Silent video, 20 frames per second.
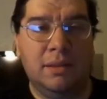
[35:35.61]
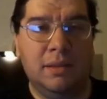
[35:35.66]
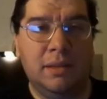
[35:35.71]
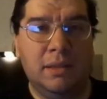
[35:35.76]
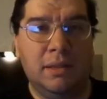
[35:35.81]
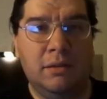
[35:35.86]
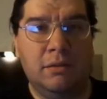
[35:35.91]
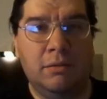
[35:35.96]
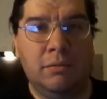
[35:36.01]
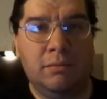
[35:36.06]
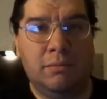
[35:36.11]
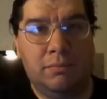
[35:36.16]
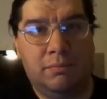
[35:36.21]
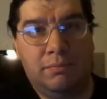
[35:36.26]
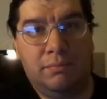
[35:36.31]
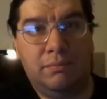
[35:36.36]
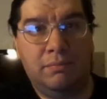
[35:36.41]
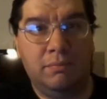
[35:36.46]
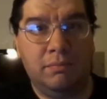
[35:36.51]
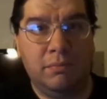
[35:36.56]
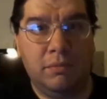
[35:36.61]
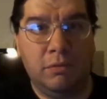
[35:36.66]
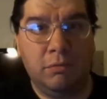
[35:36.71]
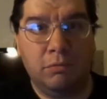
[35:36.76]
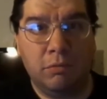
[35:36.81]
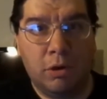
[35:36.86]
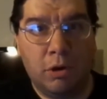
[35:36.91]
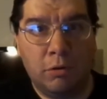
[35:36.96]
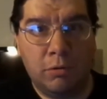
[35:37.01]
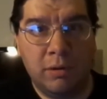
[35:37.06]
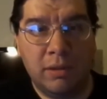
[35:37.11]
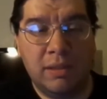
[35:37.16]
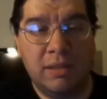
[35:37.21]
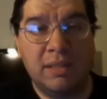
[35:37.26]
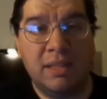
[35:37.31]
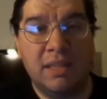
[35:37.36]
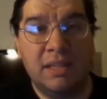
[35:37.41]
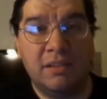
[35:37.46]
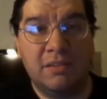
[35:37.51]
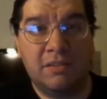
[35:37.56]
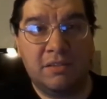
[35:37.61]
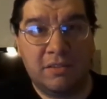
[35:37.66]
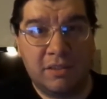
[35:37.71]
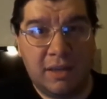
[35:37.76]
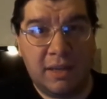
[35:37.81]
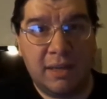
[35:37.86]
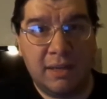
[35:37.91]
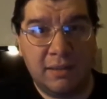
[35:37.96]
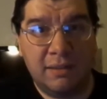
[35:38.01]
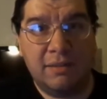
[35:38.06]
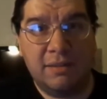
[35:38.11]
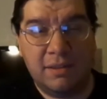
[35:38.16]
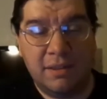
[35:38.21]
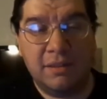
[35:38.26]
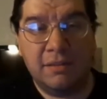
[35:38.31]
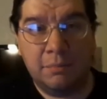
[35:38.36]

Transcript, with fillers: you know, Rowan inside